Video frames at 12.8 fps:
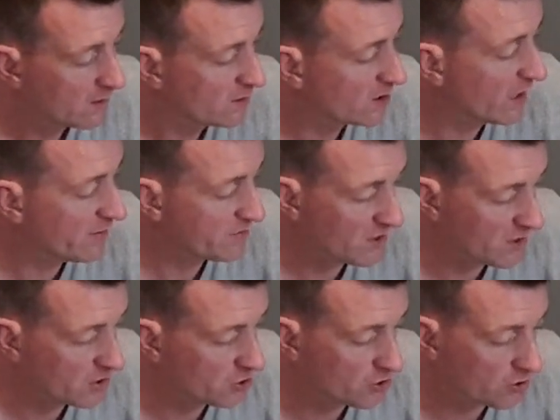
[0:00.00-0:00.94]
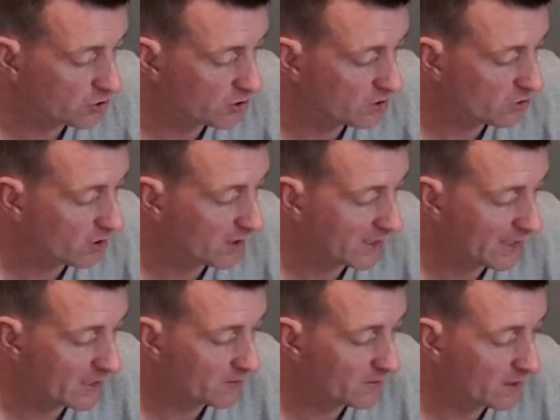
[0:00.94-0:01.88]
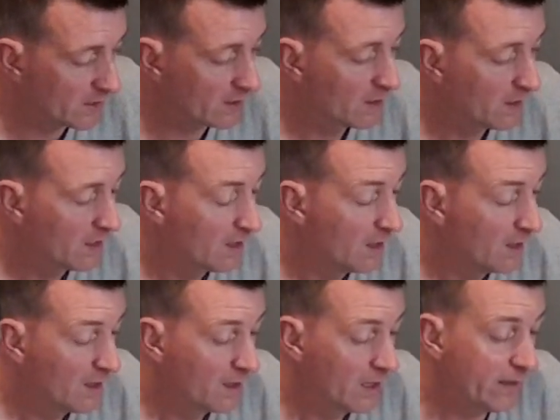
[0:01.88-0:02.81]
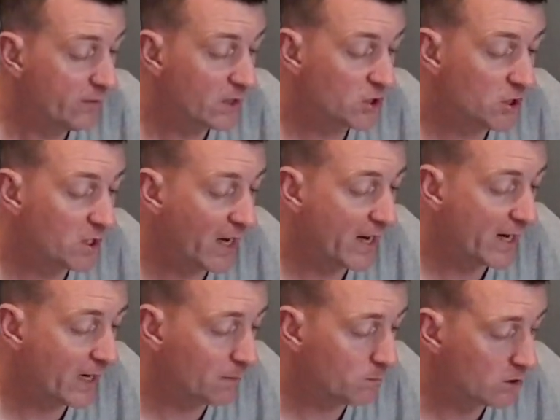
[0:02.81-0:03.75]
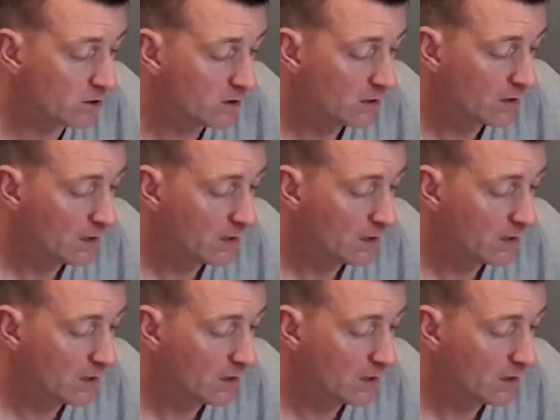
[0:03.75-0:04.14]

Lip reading: safety instructions, all that kind of thing. Even gives you diagrams.